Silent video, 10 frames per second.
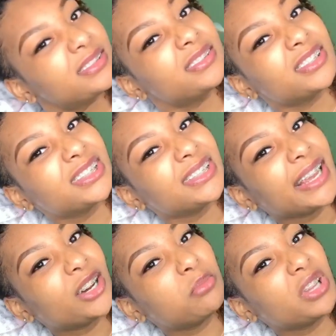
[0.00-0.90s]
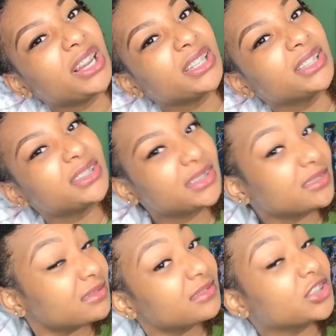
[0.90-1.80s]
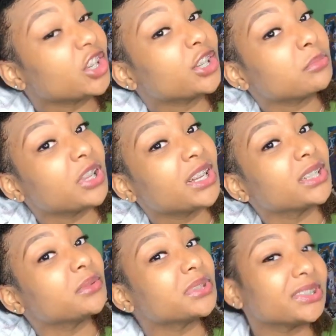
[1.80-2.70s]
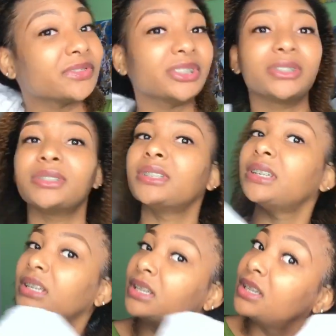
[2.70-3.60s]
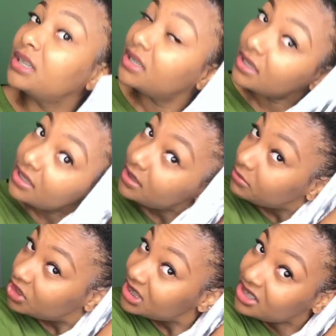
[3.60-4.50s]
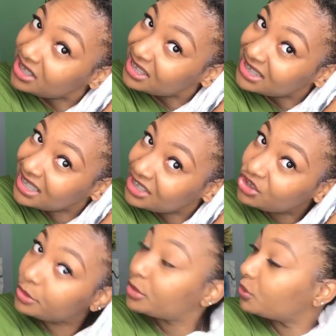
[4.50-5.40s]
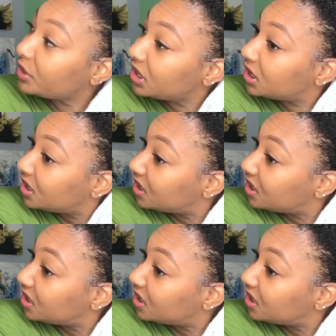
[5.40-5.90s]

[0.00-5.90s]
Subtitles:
just towel blotted, shirt blotted, whatever, just so that it's not dripping wet.